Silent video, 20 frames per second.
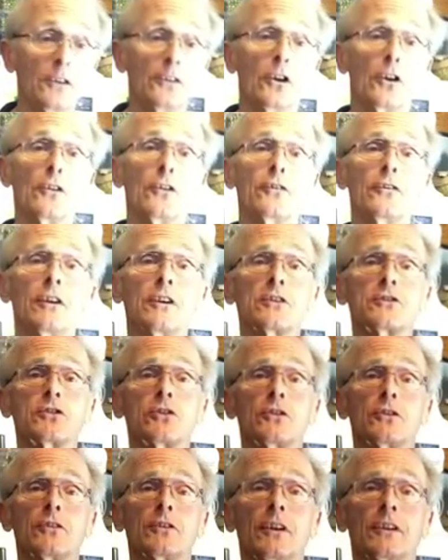Another thing, it's a
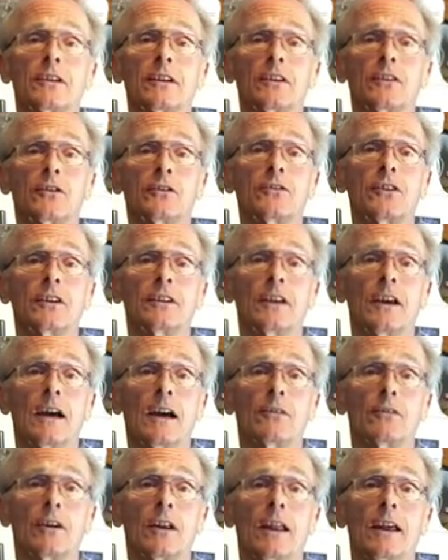good thing to
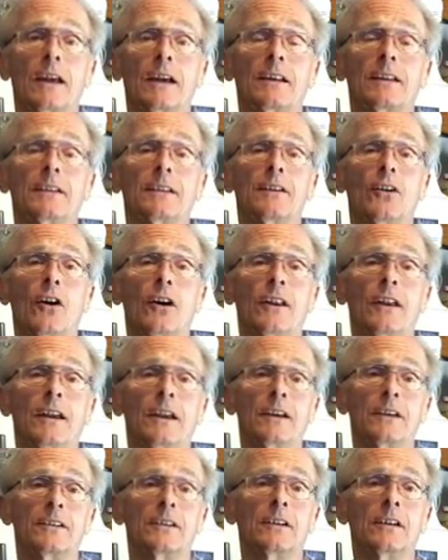have on
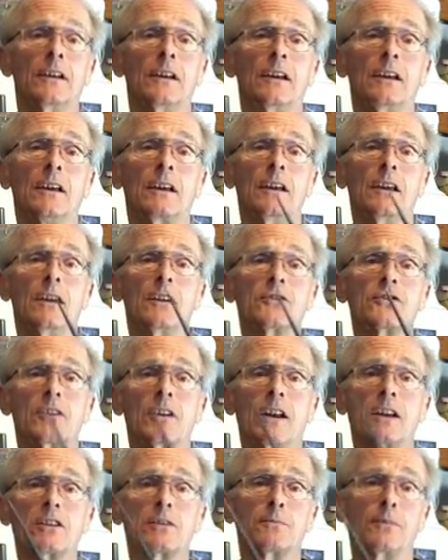hand is an
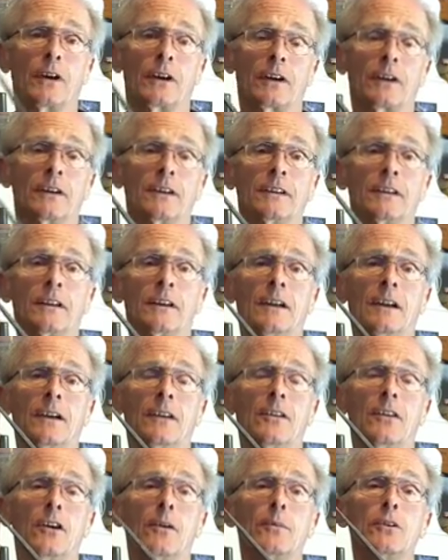ice pick.
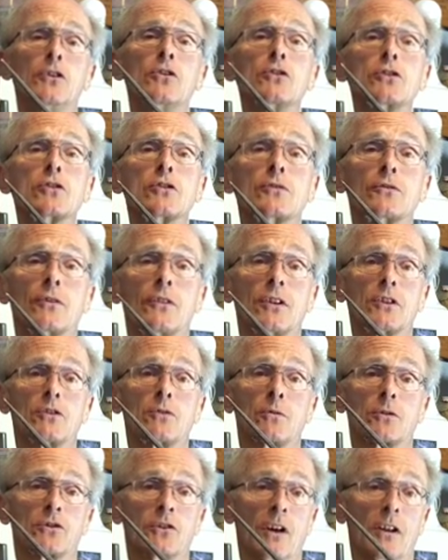There'll be uses for this,
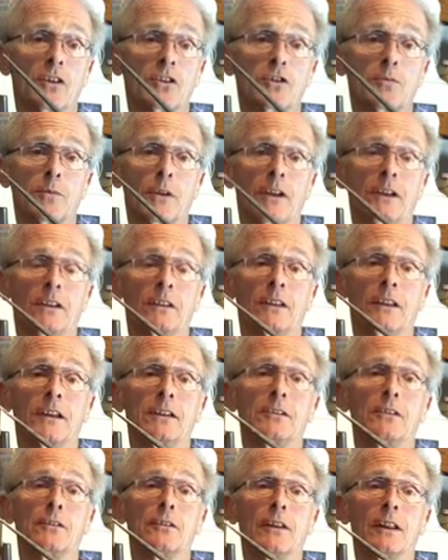which I'll explain in
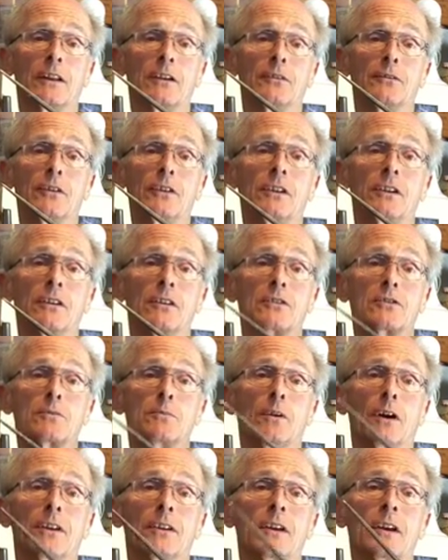later videos,
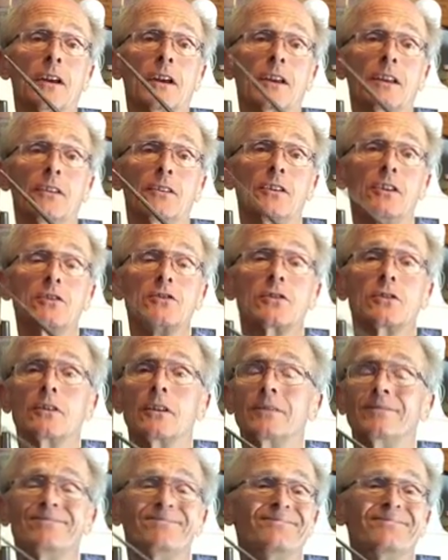but
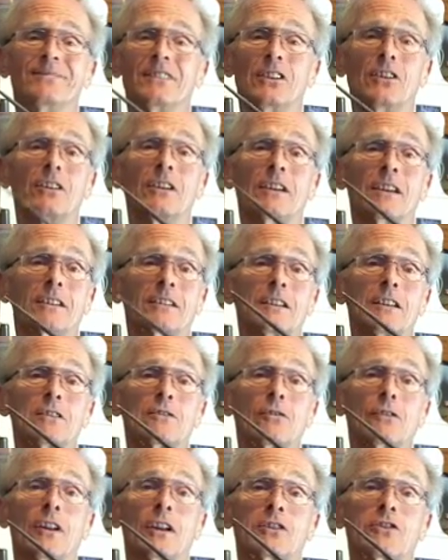you can get these
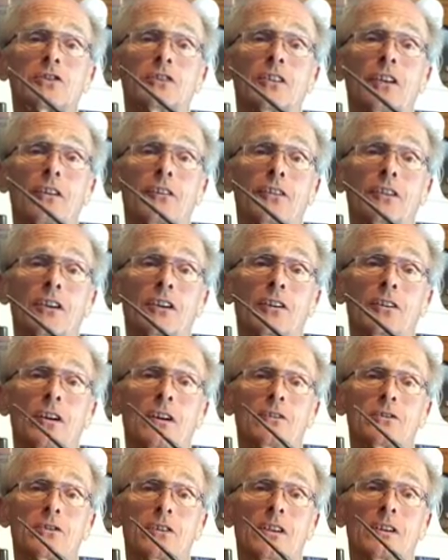for next to nothing at
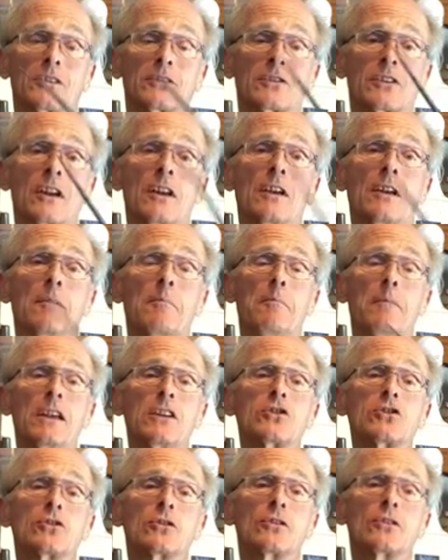yard sales. Make
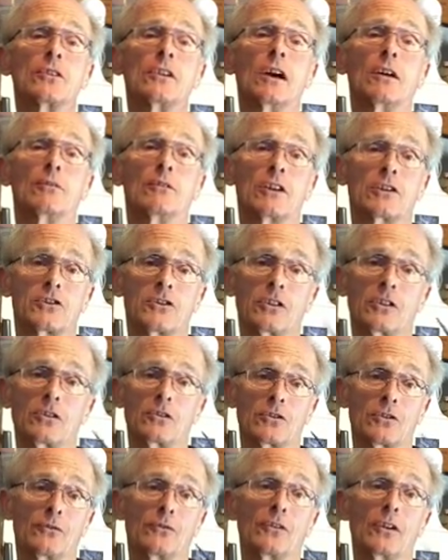sure they're not rusty
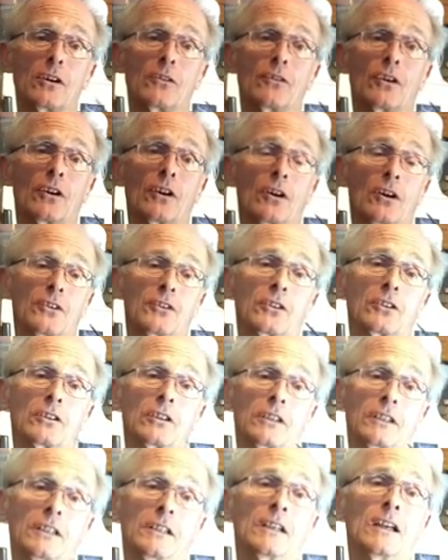because they're very, very hard to
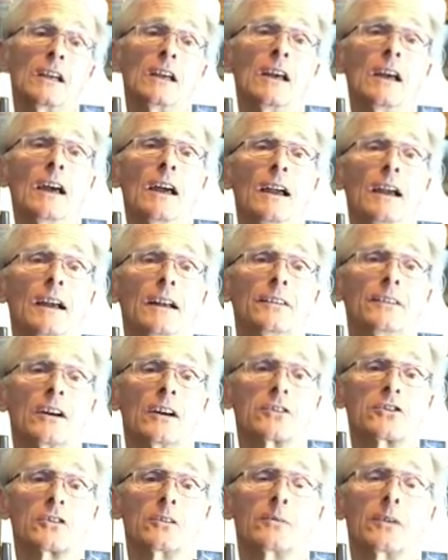clean. And
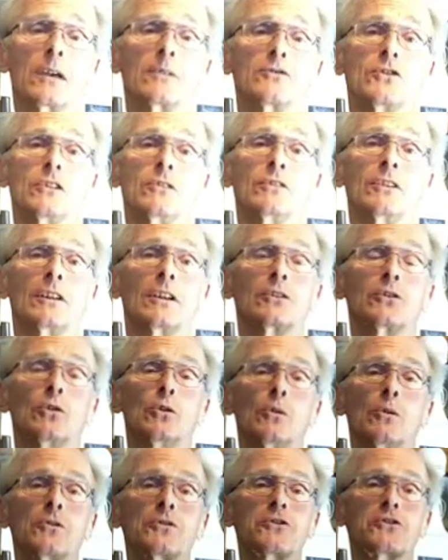sometimes you can get
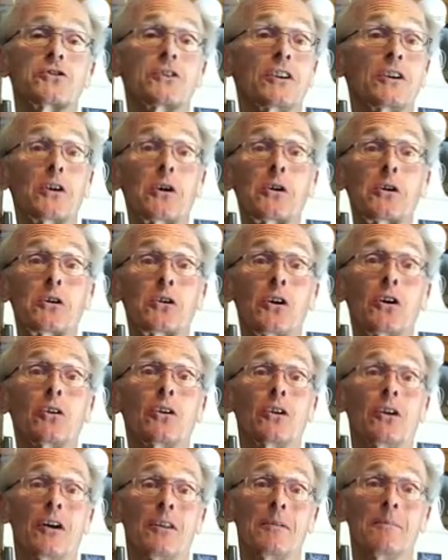cool ones that say
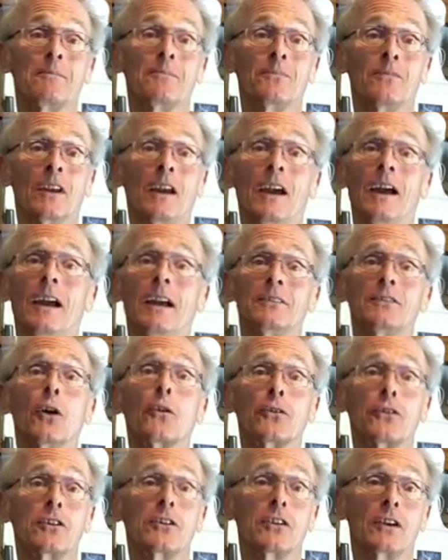Coca-Cola on them. And
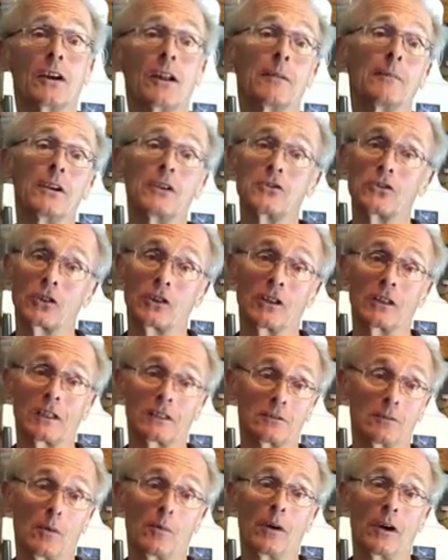don't think you got a major
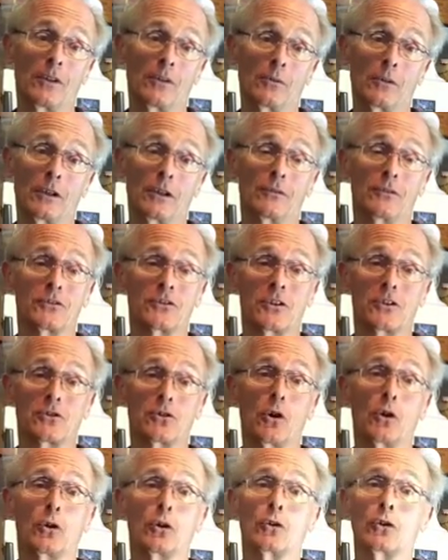collectible, by the way. If it says
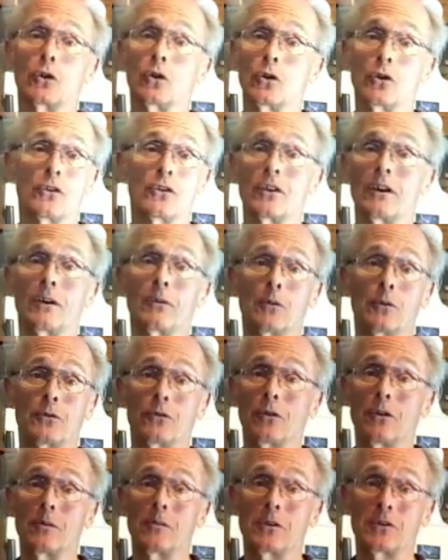Coca-Cola, they're not worth
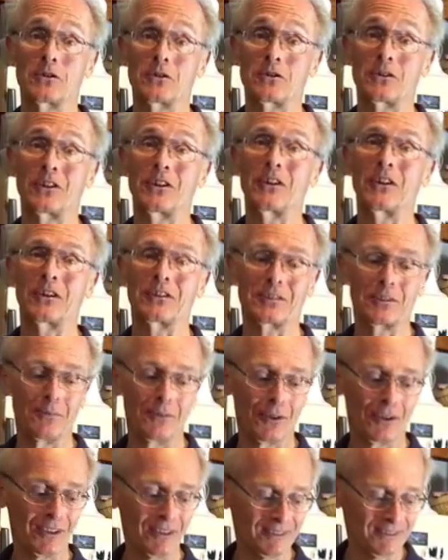very much as a collectible.